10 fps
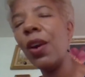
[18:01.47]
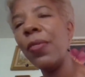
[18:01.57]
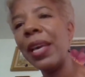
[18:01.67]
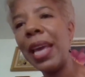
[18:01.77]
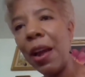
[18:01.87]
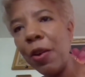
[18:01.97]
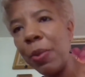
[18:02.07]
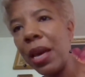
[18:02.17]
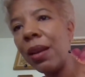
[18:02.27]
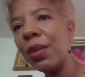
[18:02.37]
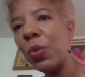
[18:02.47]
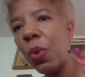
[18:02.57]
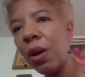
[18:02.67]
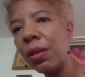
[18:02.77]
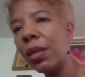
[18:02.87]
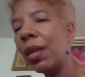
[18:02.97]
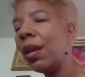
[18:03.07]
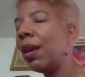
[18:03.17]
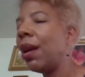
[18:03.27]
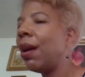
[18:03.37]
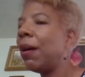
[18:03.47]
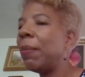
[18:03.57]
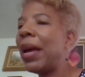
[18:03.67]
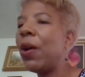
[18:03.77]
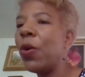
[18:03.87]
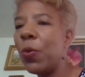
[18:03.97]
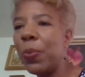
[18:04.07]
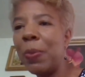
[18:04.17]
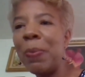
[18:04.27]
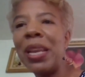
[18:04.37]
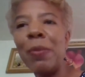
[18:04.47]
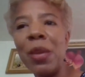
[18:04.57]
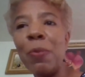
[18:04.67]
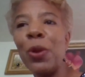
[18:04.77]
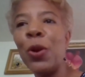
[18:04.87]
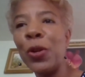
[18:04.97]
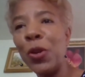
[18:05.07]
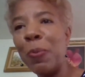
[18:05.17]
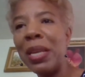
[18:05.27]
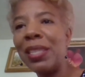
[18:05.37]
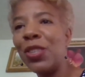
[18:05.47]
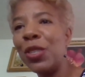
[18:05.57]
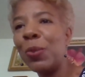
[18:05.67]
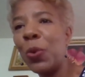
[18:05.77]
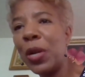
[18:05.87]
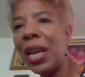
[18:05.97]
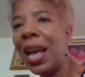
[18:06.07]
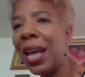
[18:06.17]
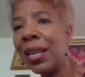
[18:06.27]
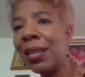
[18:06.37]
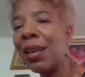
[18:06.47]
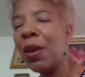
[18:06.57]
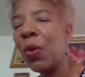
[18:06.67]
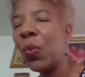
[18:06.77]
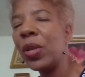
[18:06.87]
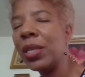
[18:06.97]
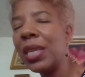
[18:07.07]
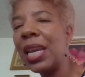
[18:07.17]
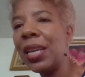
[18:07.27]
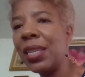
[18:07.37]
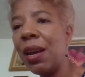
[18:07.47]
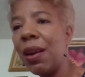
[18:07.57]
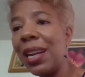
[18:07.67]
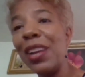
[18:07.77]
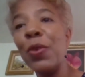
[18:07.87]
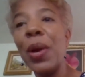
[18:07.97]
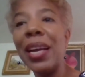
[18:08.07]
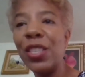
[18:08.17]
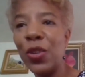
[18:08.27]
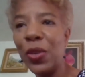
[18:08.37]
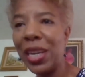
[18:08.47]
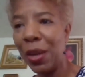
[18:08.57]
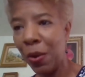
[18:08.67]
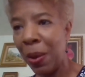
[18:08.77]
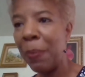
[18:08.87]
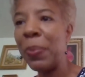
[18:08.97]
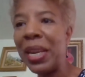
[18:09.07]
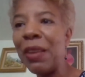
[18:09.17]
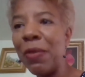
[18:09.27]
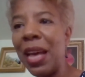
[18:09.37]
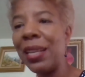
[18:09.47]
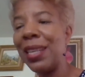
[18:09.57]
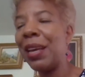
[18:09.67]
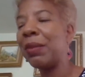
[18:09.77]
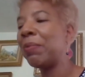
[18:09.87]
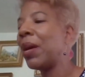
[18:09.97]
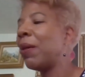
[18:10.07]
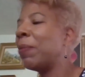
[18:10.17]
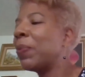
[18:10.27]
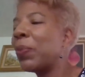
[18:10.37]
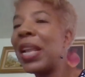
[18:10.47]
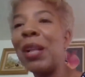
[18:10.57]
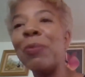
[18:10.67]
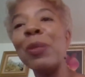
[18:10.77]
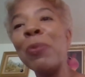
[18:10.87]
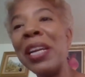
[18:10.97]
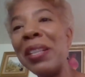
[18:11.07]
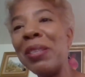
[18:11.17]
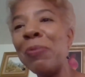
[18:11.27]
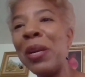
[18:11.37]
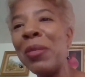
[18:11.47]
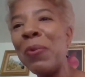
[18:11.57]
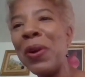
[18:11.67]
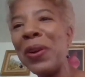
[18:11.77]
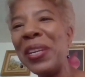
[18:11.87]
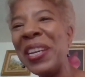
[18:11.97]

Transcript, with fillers: on the Caribbean as one um, I hope many people heard your message this morning and will take it to heart. I know I certainly believe that and um, will help spread spread the word.